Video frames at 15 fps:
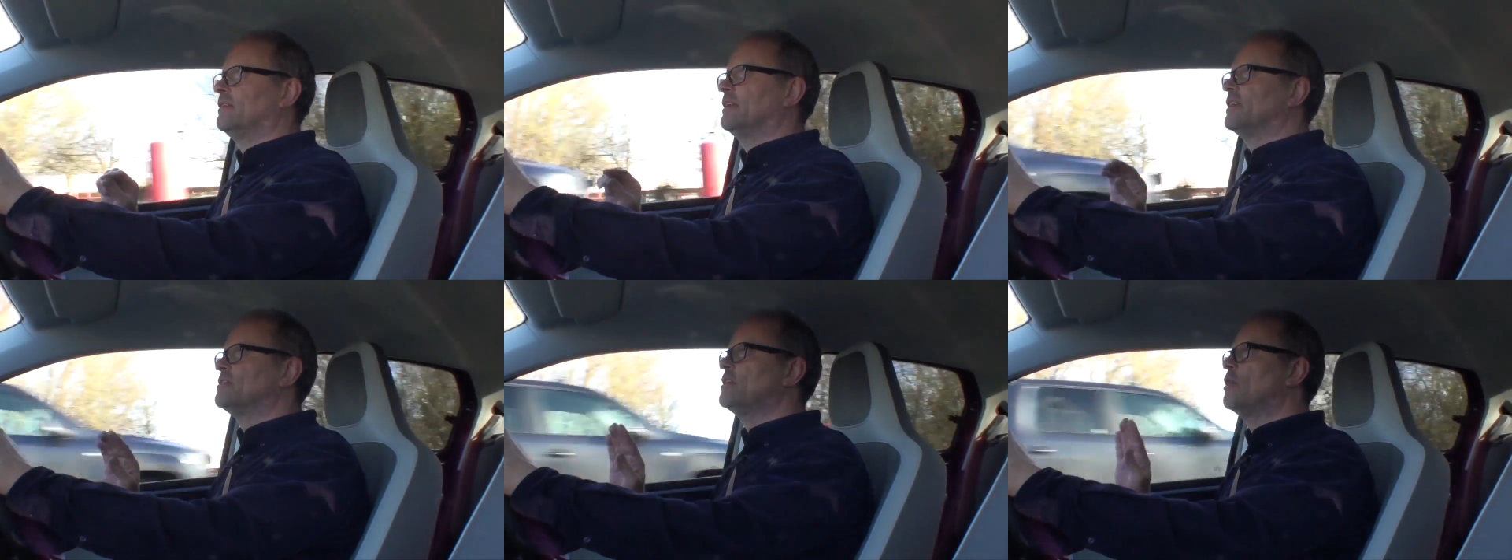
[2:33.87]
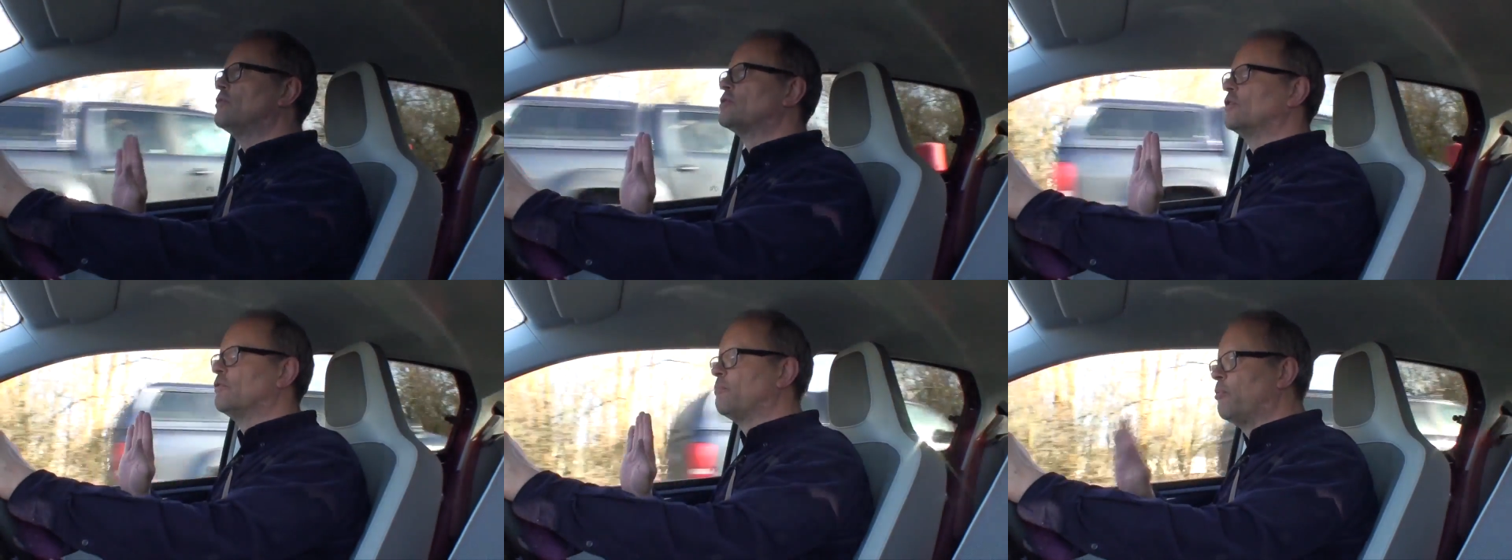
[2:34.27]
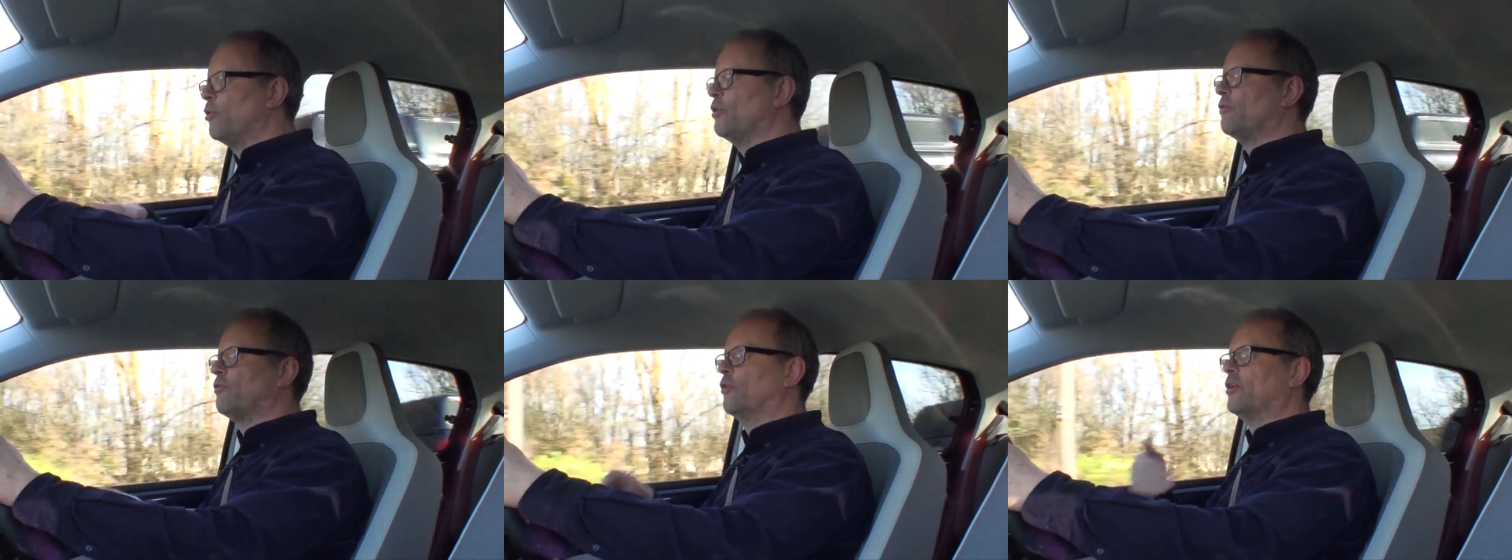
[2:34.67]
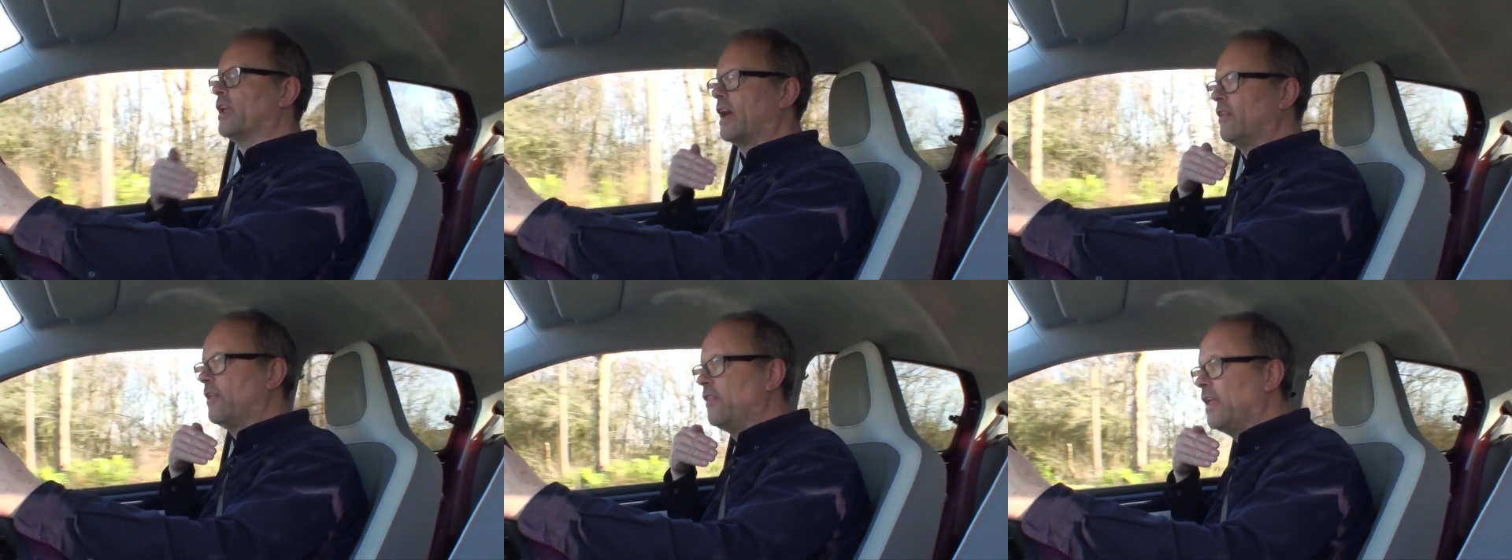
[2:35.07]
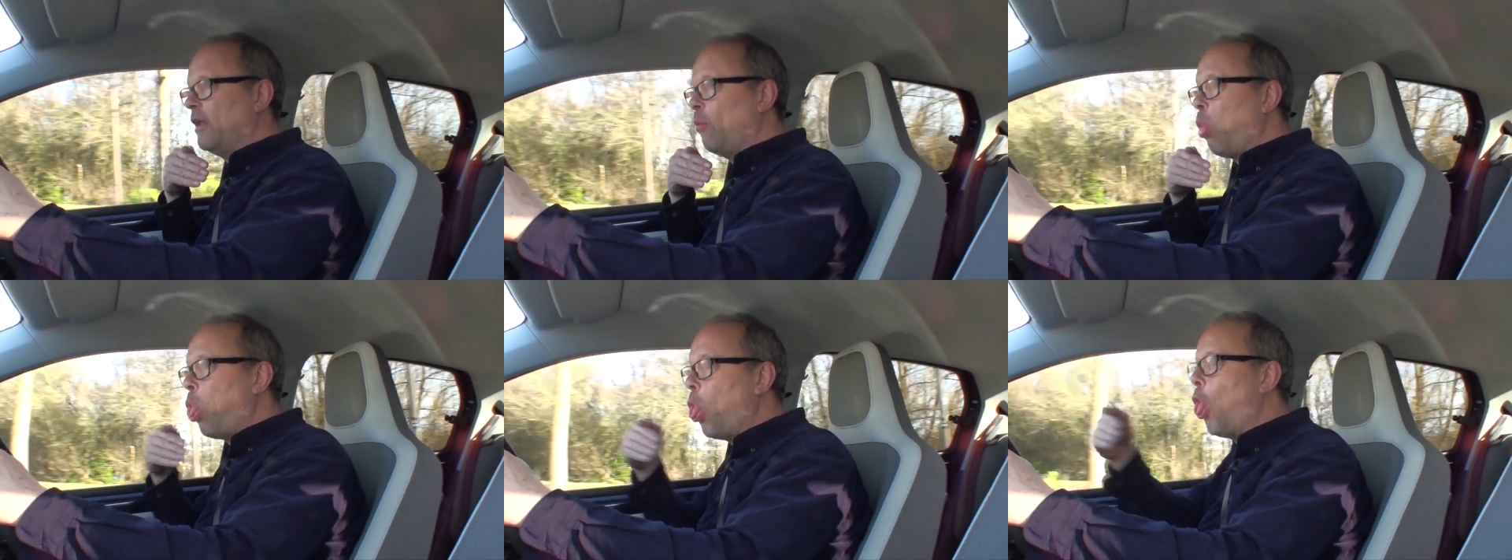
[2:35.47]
There's no sort of put your foot down and then